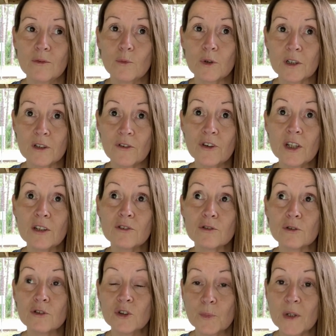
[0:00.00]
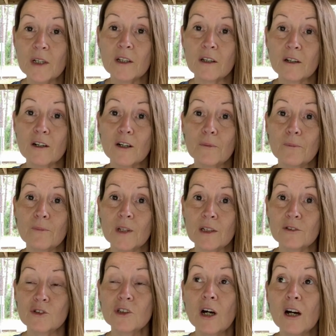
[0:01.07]
when things are speeding up
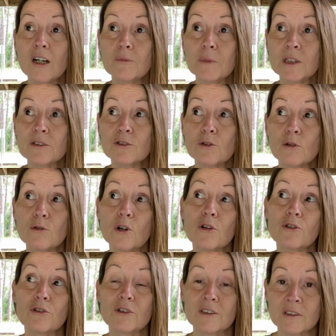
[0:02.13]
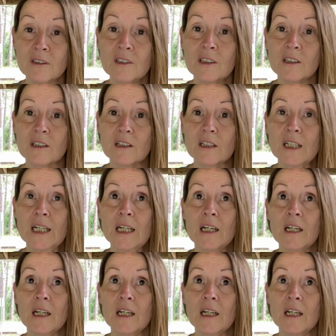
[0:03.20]
and time is no longer existing.